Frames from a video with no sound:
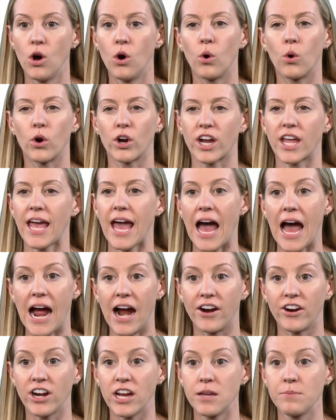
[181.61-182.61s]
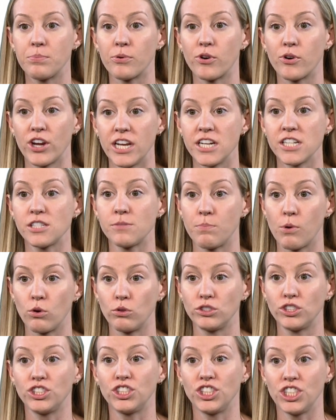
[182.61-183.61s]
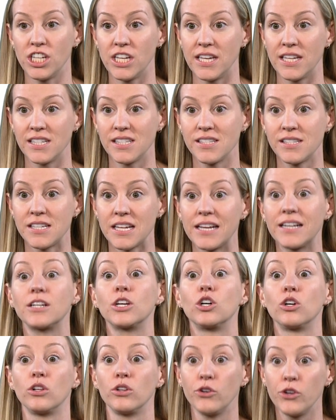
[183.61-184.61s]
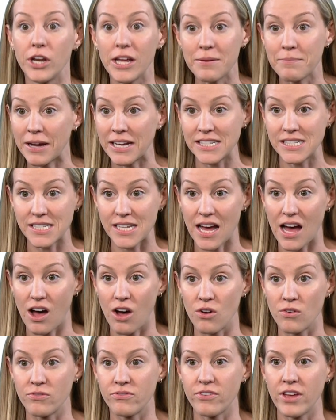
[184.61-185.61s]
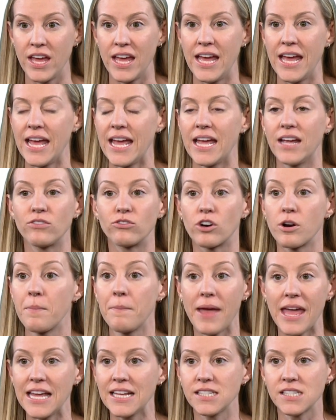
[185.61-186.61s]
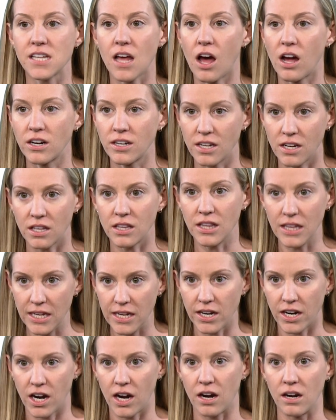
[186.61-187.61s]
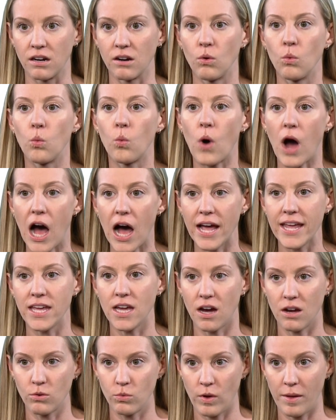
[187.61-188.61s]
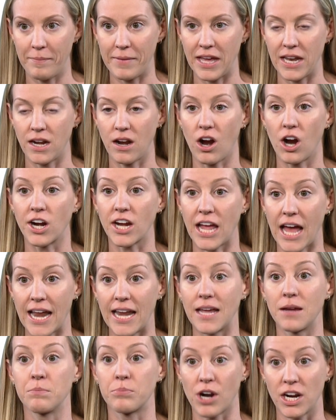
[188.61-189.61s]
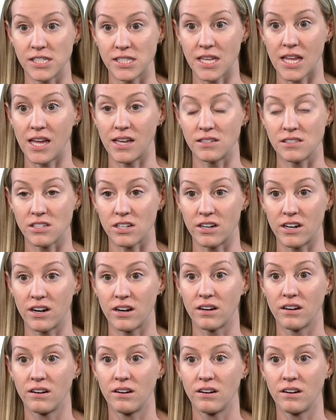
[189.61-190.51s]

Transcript: or carry predisposed genes, including myself, it remains unclear why young women are getting breast cancer.